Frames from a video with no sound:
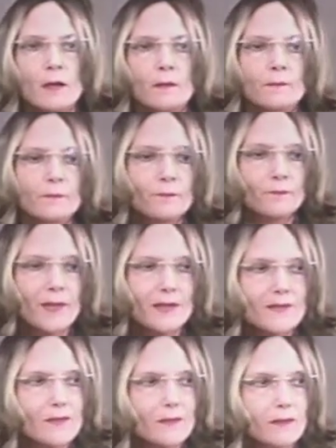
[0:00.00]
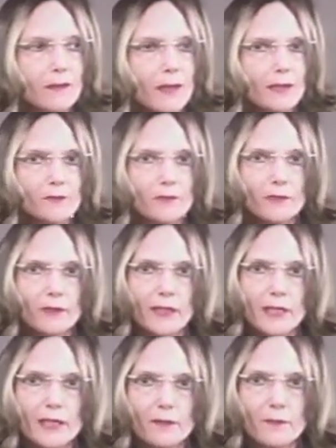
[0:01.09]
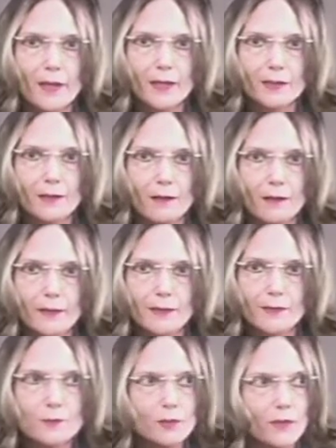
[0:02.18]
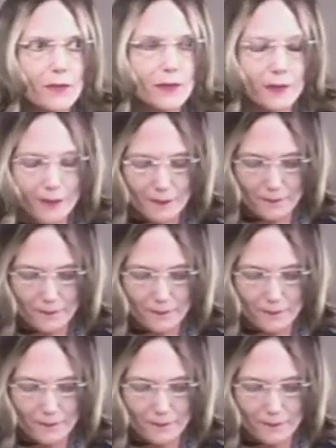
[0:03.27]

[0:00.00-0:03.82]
That's delightfully melancholy, don't you think?